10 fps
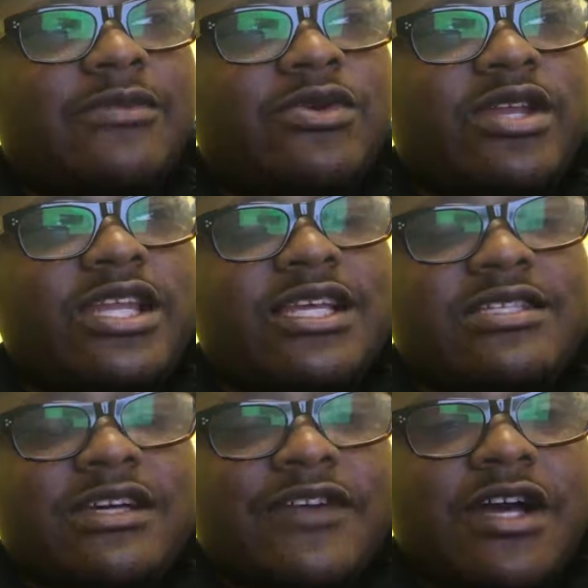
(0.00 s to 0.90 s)

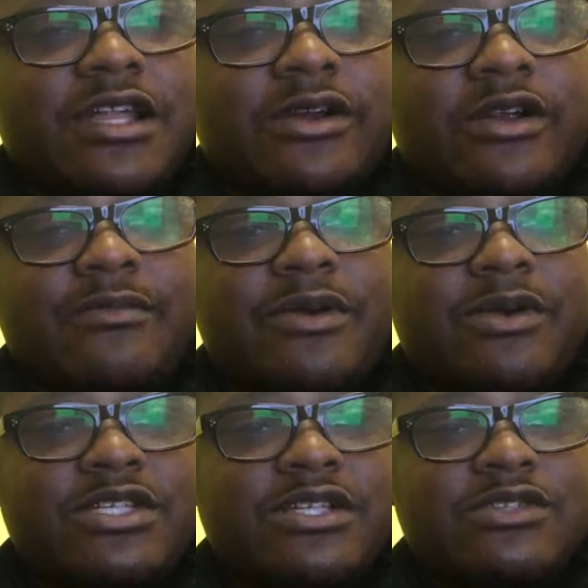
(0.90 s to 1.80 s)
communities of color,
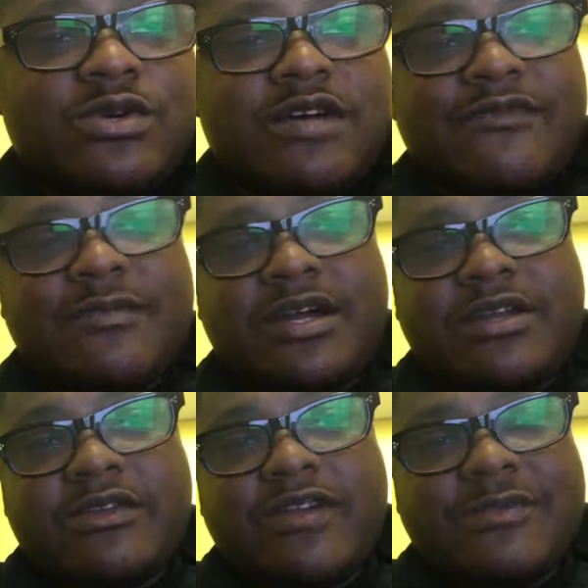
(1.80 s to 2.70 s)
persons who come from
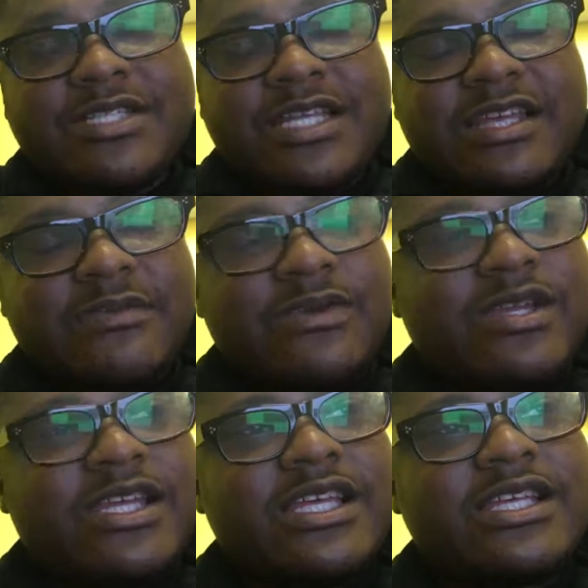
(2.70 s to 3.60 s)
underrepresented
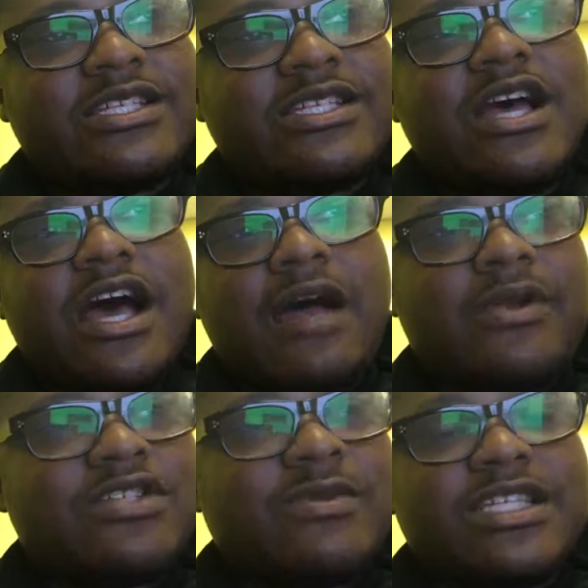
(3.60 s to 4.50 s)
communities,
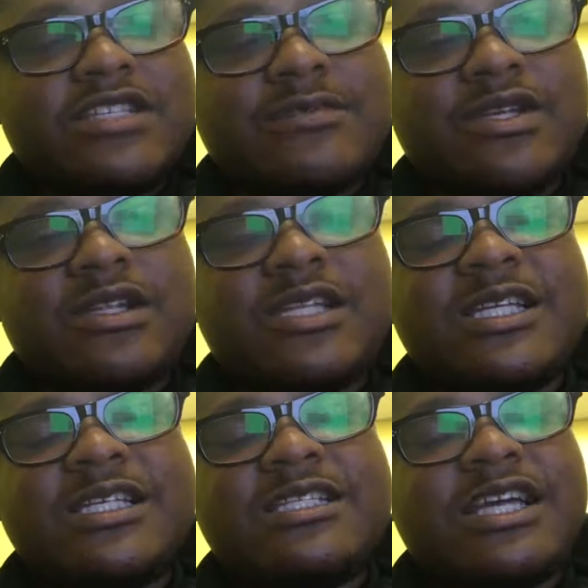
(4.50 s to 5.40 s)
persons with
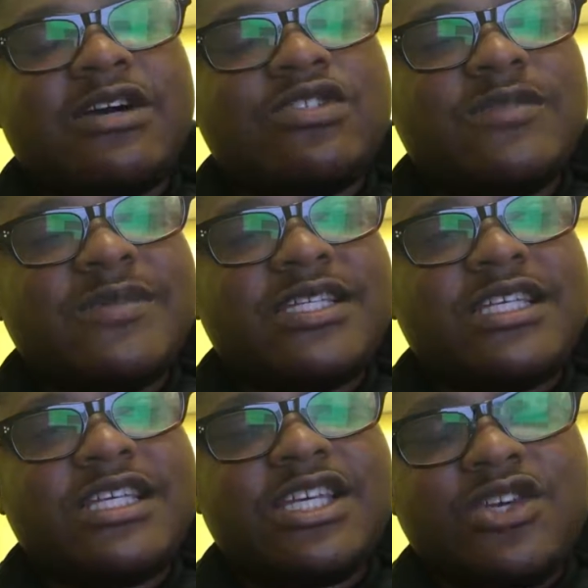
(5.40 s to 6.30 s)
disabilities,
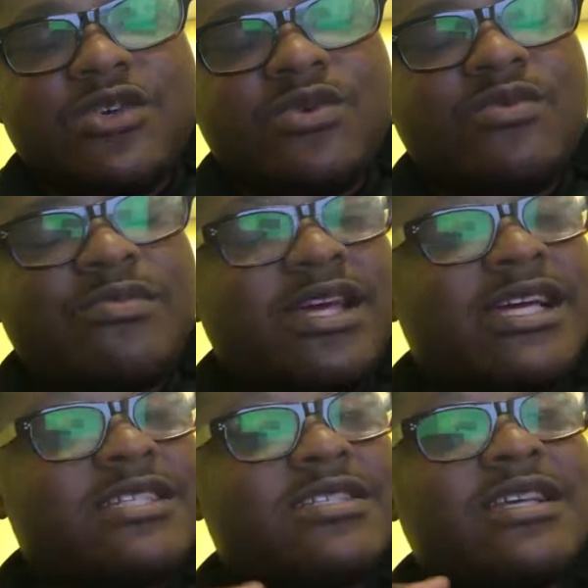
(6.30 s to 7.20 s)
LGBTQ
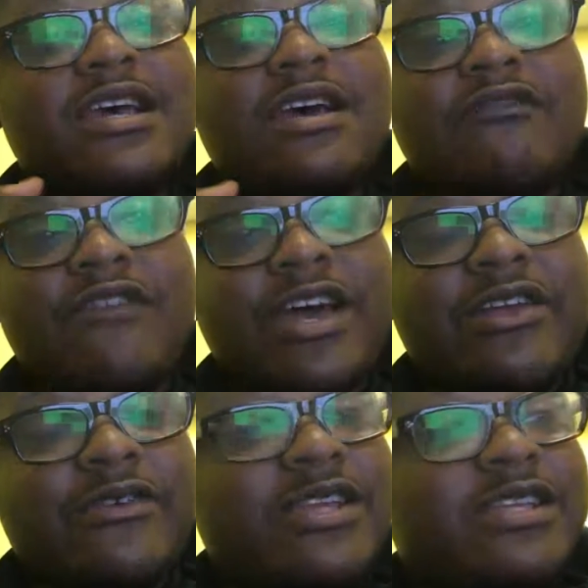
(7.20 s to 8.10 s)
plus,
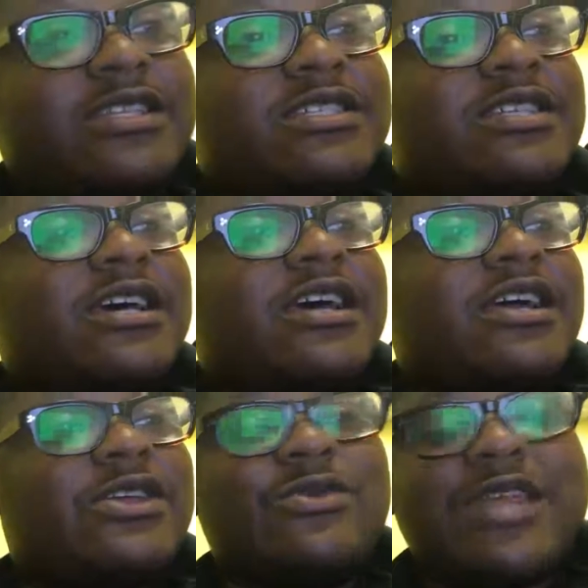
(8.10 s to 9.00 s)
veterans,
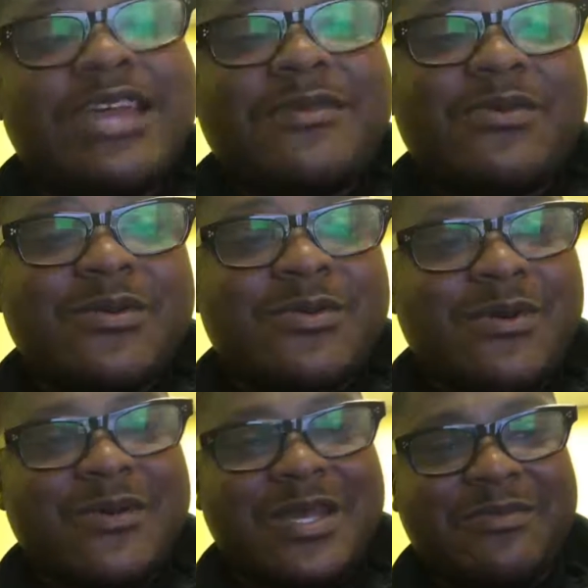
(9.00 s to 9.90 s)
you name it. We
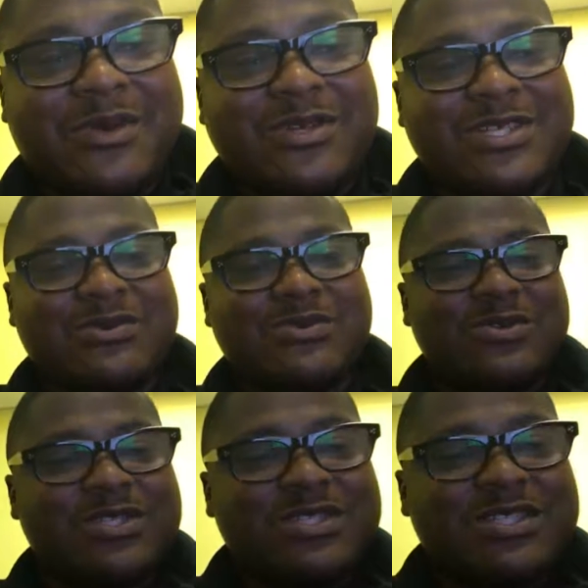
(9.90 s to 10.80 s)
work with the person
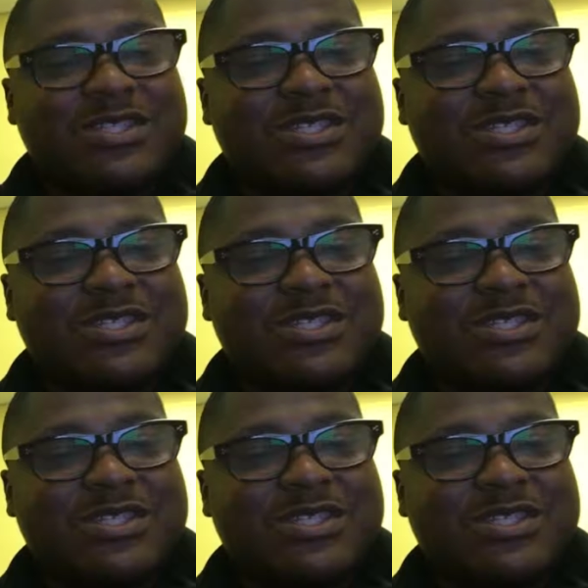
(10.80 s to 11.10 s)
who's